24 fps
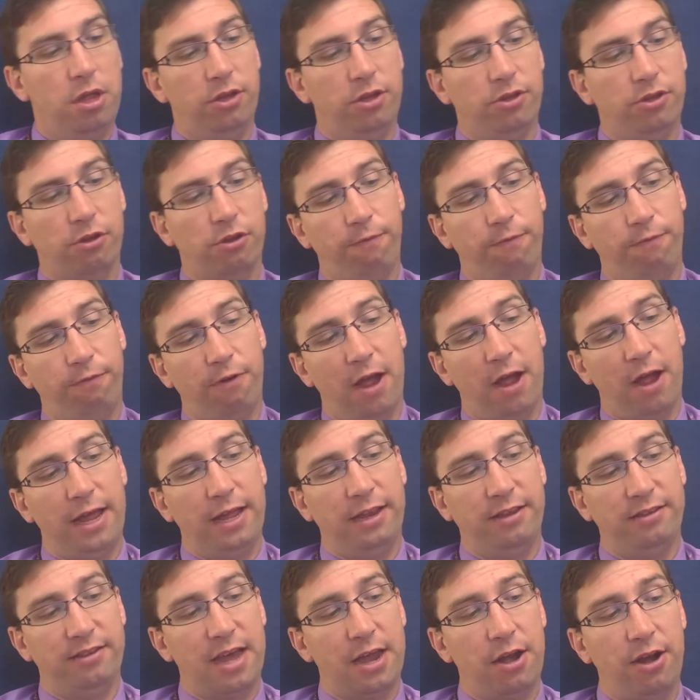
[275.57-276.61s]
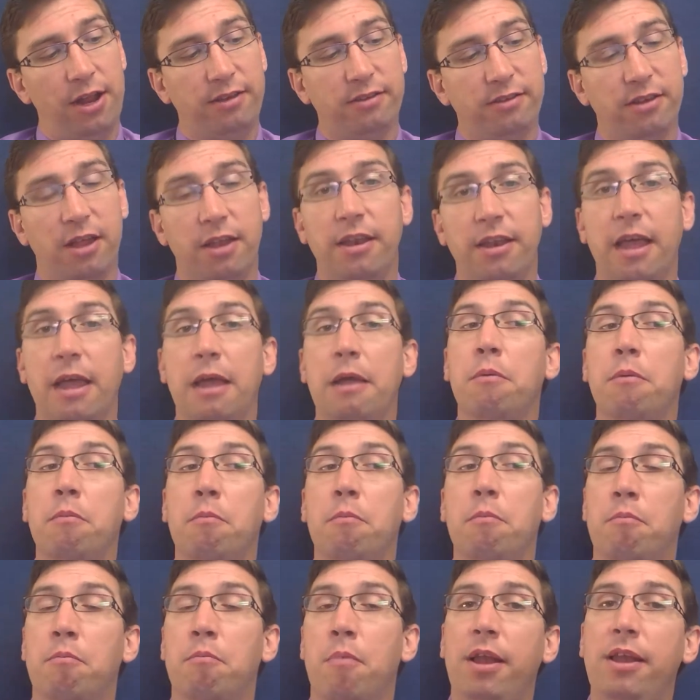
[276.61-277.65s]
So Friday, Saturday, Sunday,
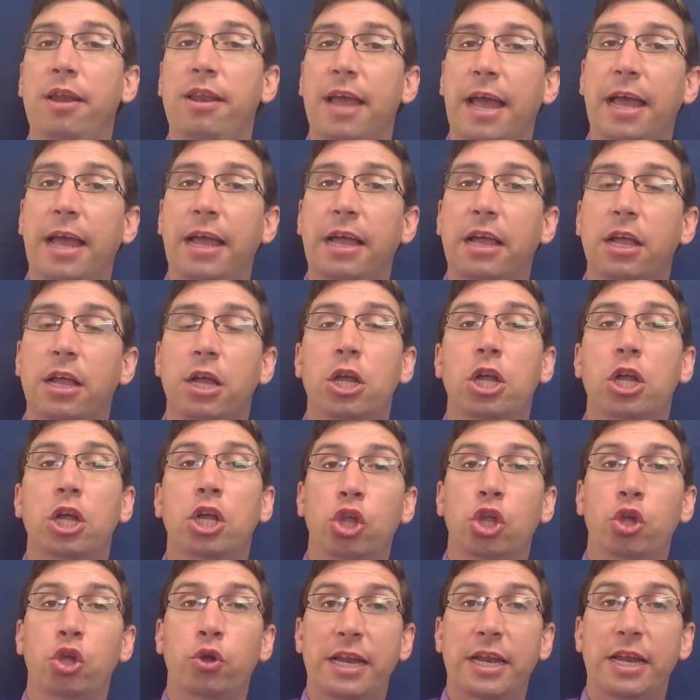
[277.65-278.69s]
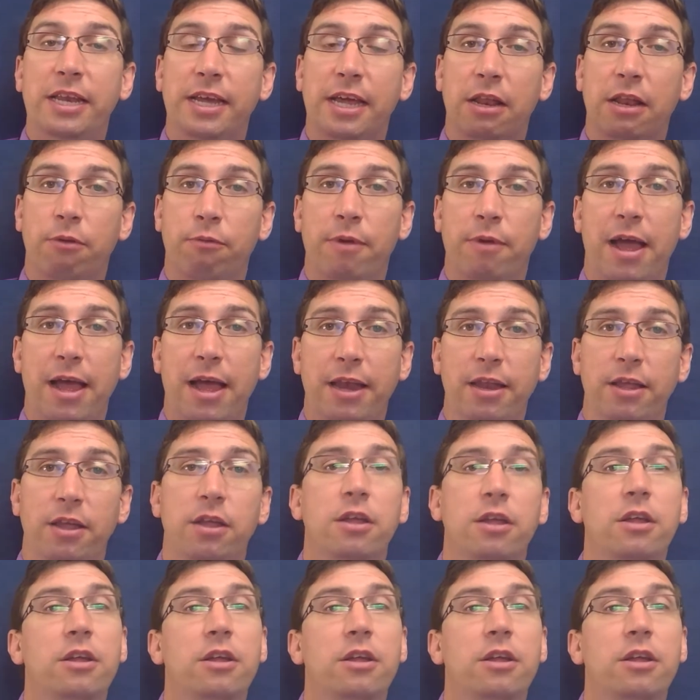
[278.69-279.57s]
Monday, you need to get it read.